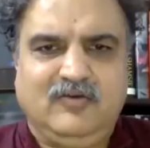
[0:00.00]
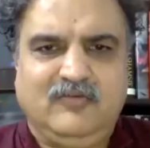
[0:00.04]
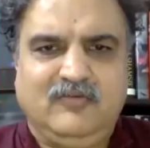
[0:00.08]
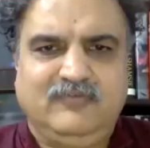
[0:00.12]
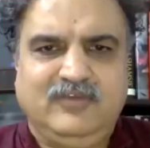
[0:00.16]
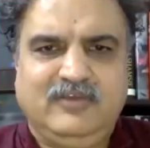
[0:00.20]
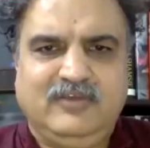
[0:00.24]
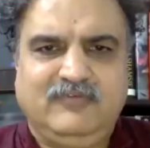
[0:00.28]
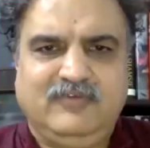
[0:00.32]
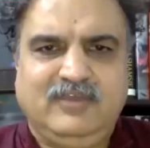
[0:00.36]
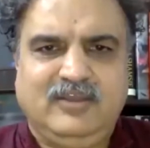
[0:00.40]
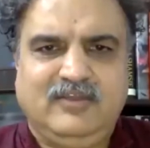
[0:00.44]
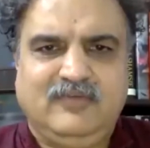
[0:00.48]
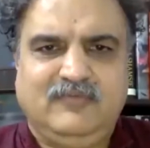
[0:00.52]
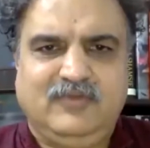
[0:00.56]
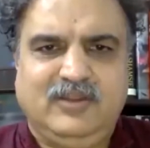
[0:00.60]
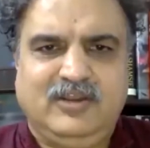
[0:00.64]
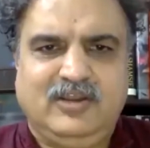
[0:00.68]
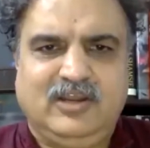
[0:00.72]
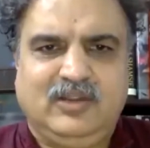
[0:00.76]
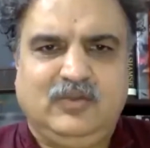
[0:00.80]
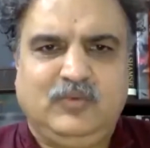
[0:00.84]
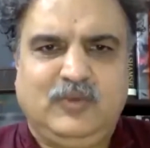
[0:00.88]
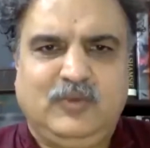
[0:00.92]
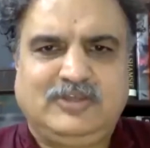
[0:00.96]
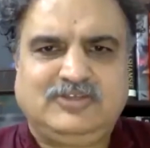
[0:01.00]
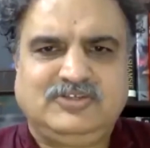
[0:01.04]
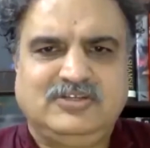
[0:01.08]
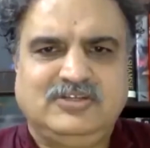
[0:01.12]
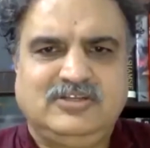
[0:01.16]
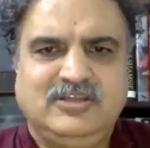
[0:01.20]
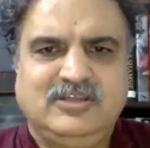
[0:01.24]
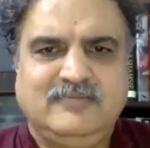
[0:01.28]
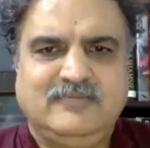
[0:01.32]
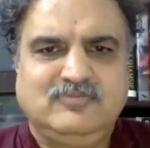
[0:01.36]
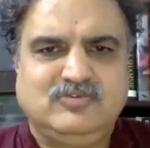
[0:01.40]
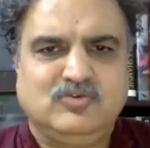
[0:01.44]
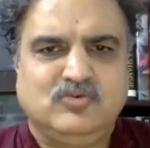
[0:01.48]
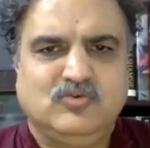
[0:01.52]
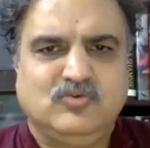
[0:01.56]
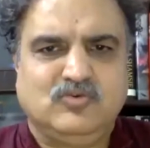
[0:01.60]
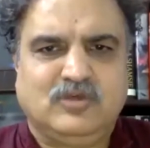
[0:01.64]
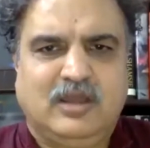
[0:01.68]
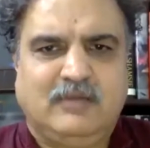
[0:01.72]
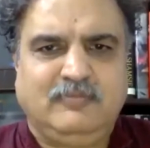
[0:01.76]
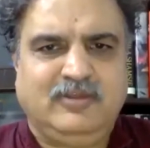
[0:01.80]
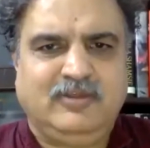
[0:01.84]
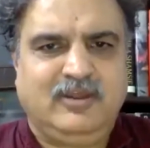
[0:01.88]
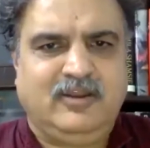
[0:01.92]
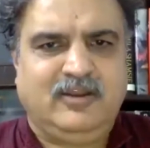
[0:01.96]
we requested him to
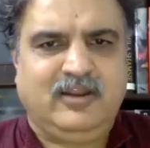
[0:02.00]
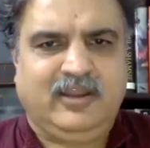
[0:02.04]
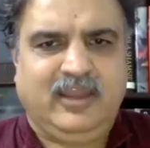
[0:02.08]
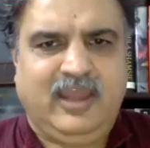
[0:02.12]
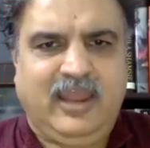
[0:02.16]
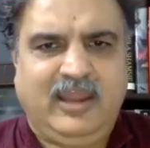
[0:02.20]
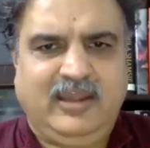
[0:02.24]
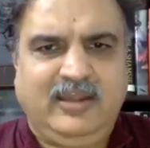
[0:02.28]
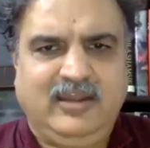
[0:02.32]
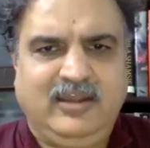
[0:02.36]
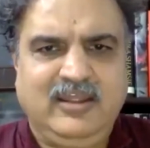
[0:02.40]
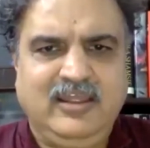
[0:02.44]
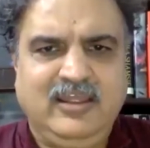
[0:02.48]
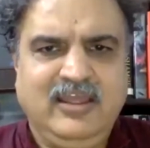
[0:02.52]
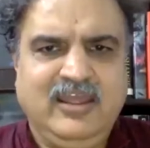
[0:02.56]
come here again